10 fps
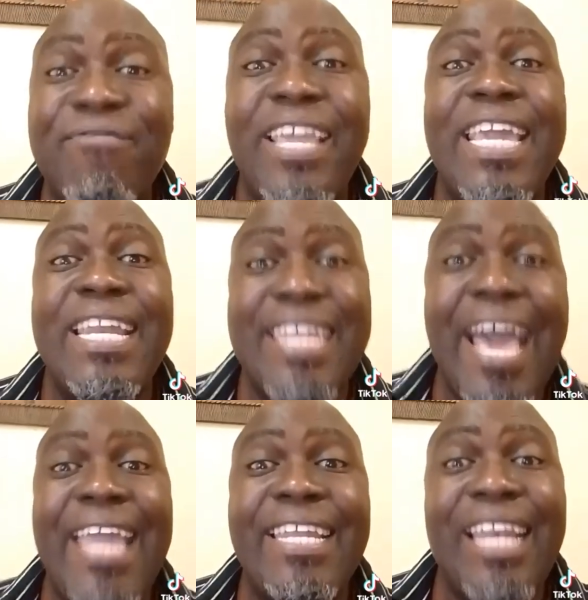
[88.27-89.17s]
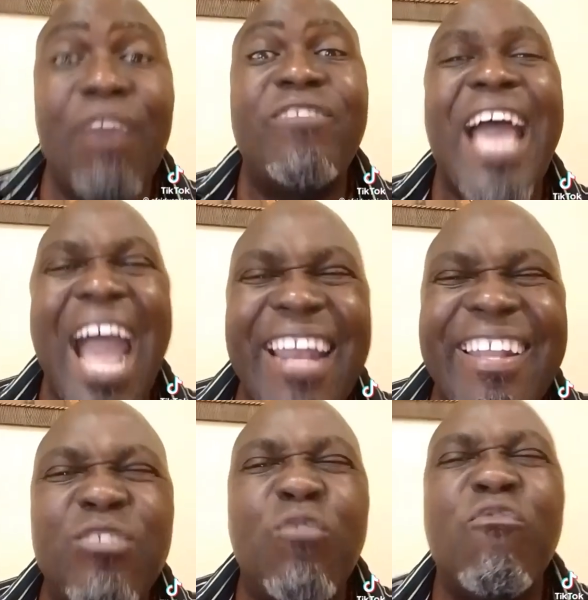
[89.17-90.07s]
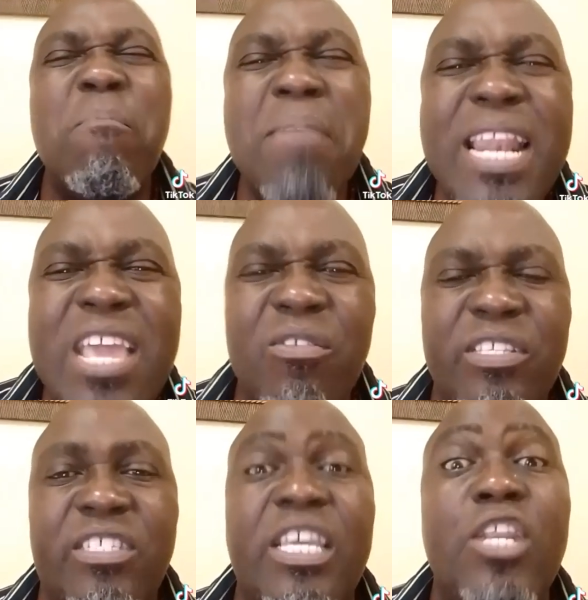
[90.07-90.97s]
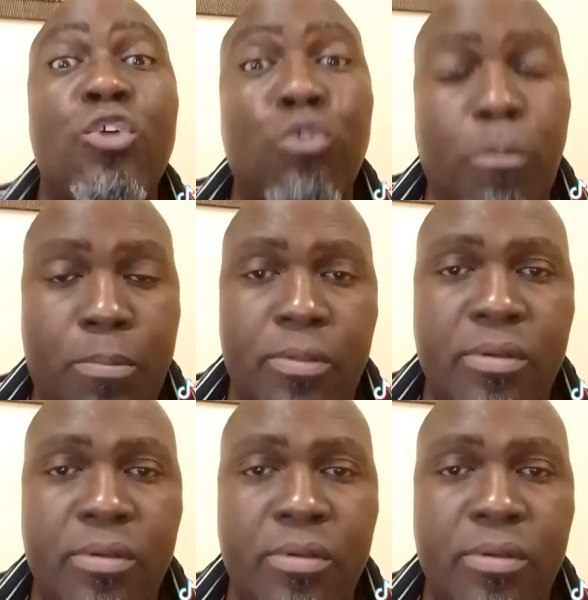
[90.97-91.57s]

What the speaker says: he died, he left hundreds of millions in Europe.